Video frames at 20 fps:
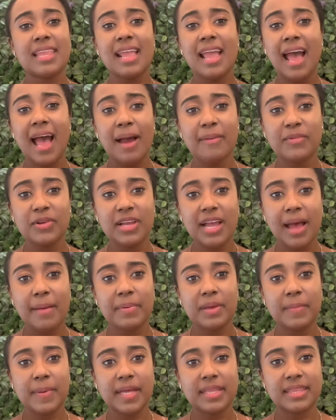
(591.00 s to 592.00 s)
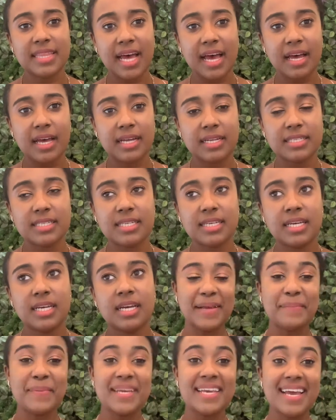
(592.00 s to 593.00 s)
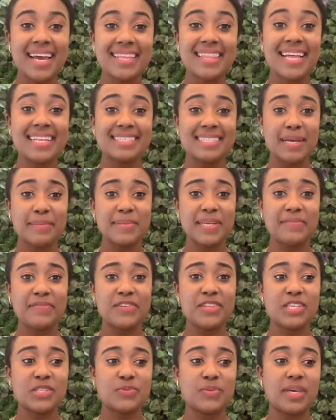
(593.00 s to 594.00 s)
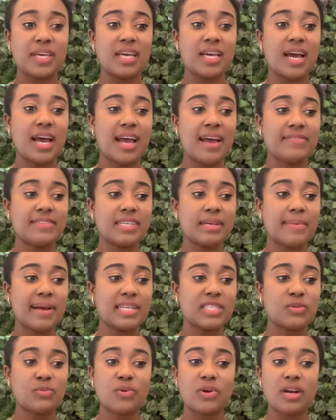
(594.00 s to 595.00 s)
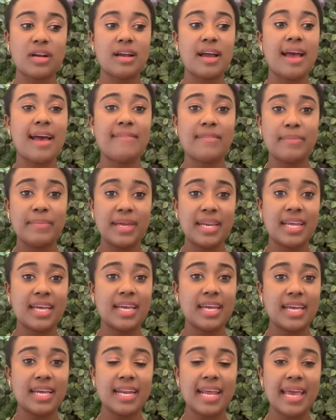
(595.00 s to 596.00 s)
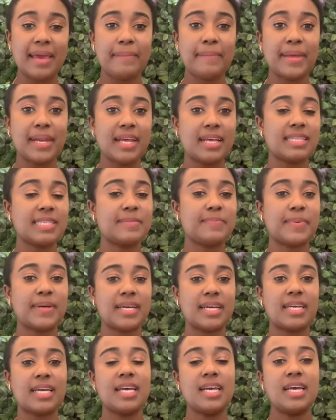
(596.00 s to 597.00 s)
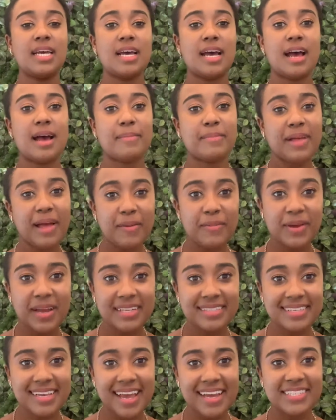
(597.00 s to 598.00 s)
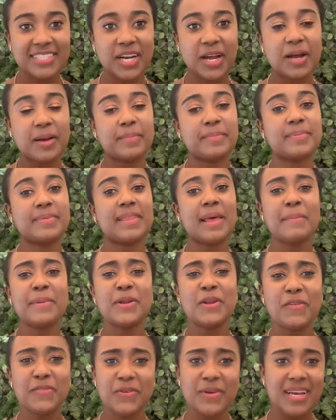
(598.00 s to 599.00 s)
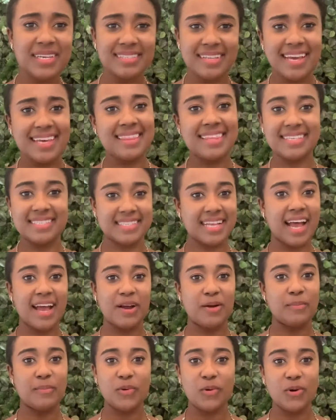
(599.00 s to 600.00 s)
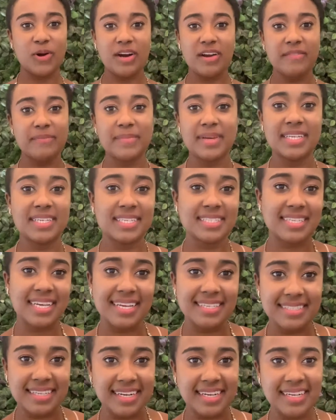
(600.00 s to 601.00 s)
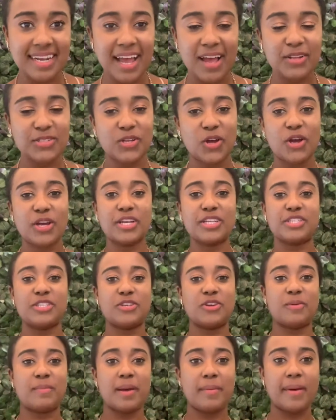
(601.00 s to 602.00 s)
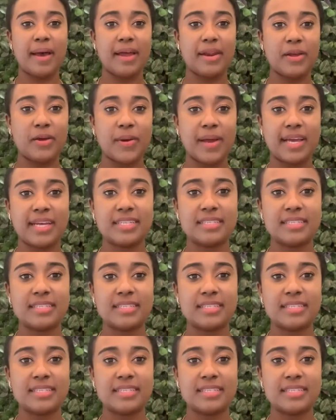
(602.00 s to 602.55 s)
I'm really happy about that. But yeah, that's the update for this week. I have to get back to work. I have a meeting in 8 minutes, but I'm glad we got to catch up. Let me know if you guys like this style more of me just like sitting down talking to you on my patio. I could